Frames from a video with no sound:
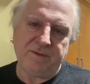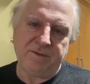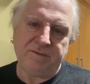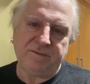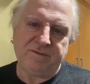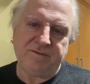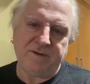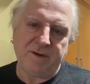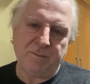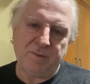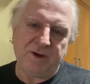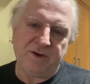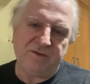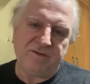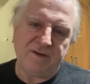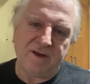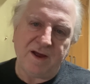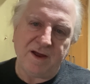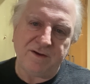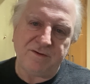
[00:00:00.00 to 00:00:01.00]

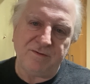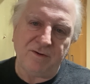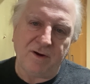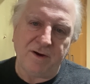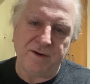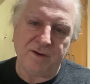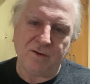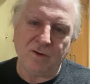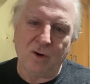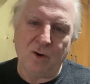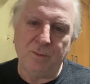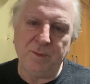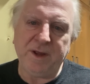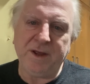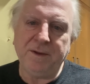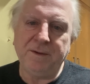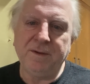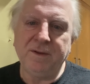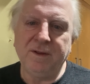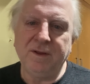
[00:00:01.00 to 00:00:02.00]
someone's trying to call
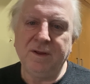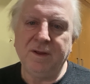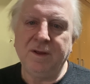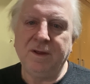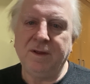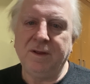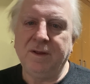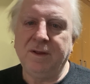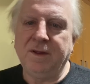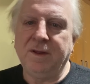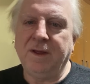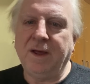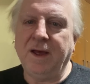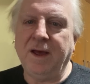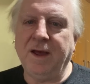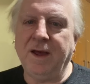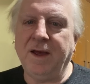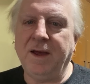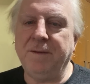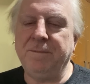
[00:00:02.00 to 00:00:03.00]
me,
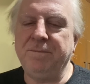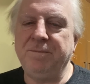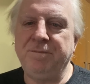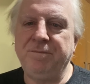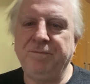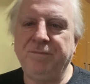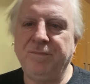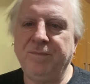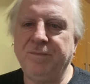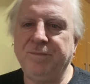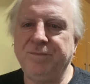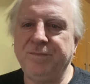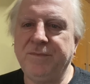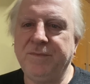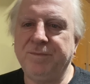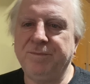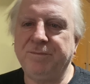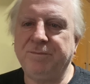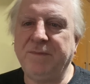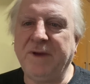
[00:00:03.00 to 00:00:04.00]

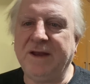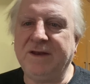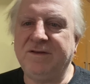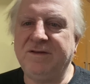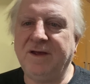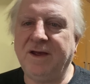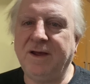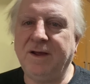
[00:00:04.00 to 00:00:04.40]
but